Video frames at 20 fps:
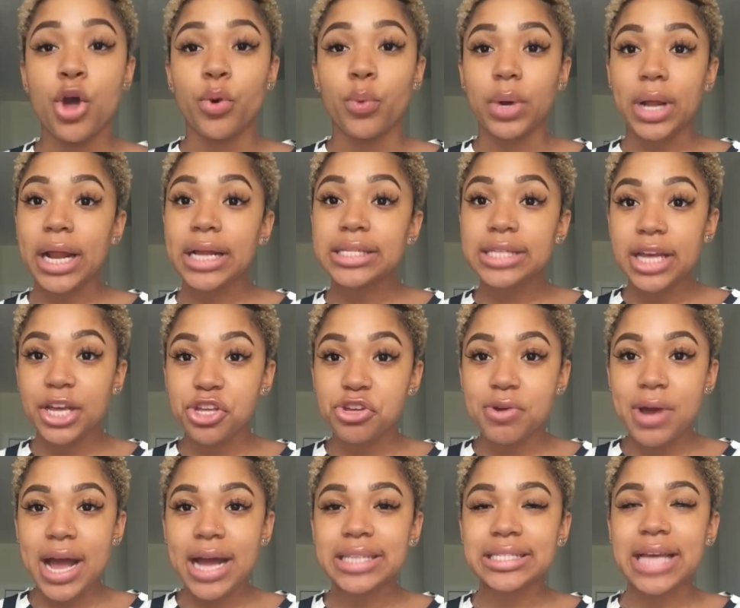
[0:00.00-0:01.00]
When I tell you
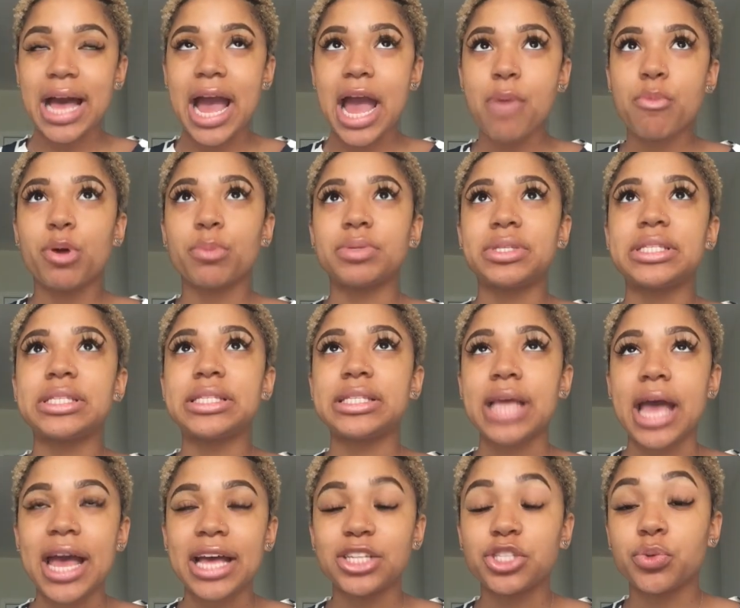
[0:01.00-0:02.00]
guys, I'm
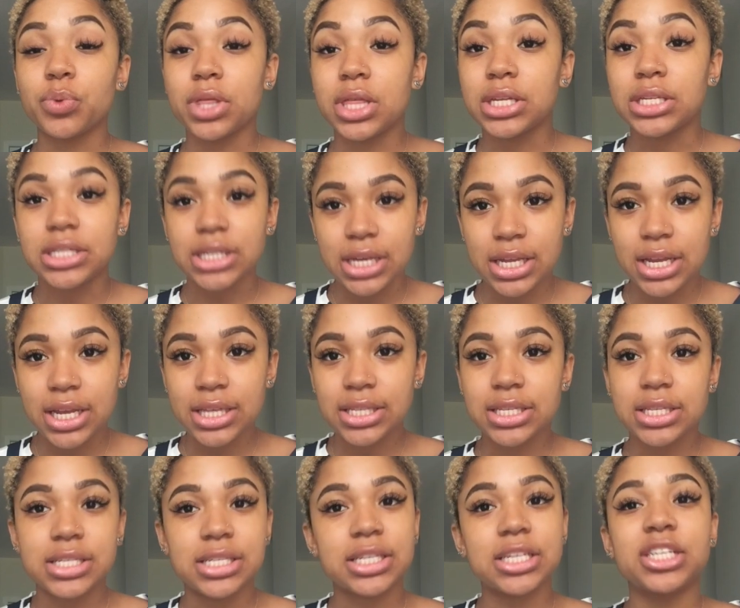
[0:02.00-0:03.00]
obsessed with Adidas.
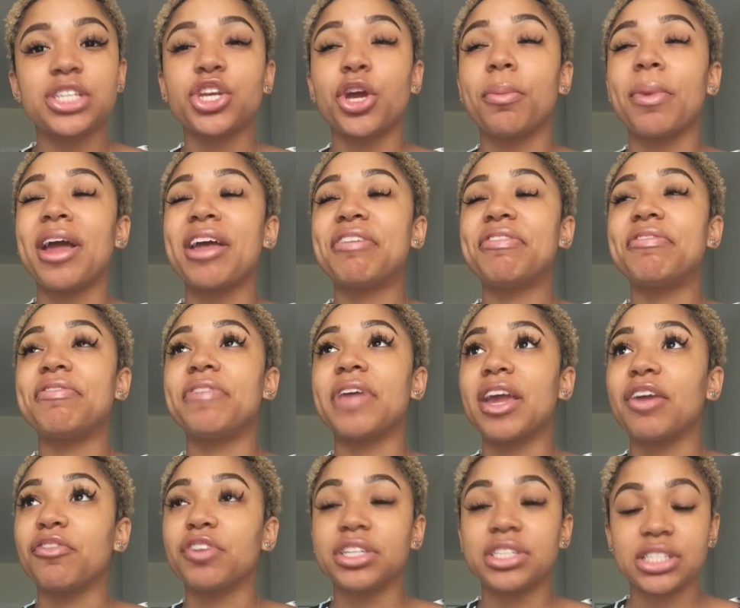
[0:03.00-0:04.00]
Adidas are my
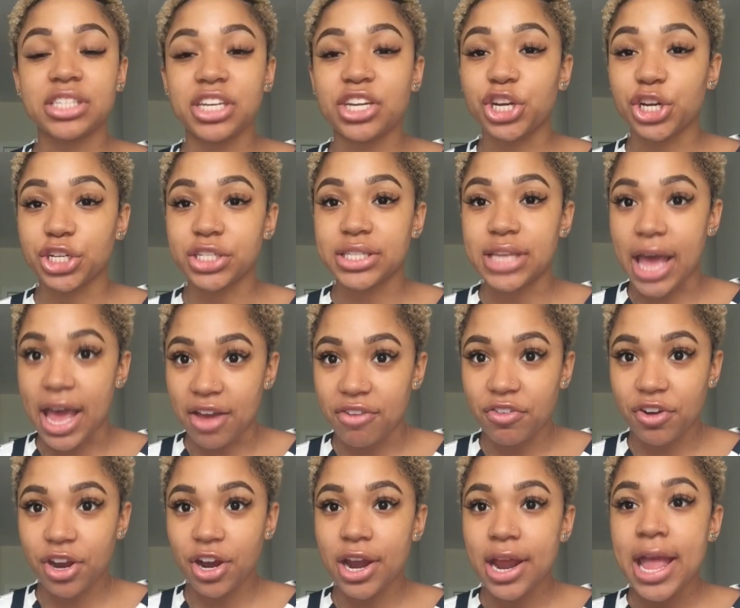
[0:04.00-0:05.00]
favorite sneakers
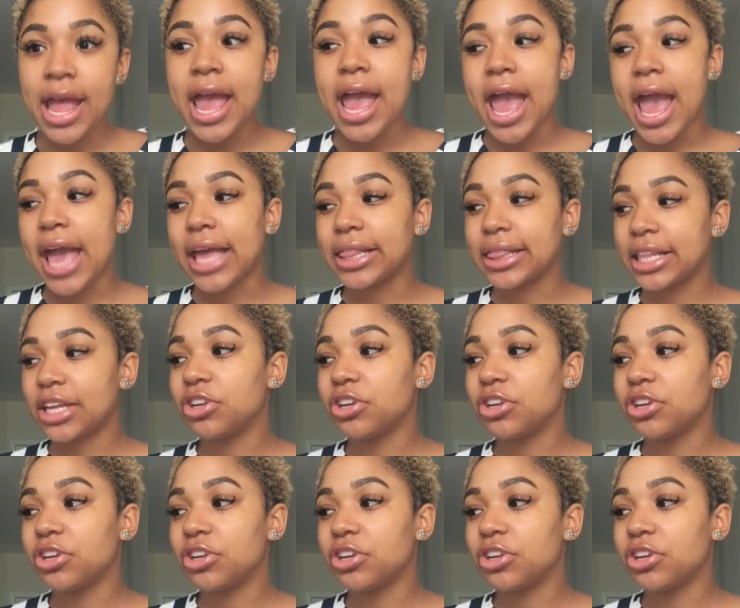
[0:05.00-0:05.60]
ever. And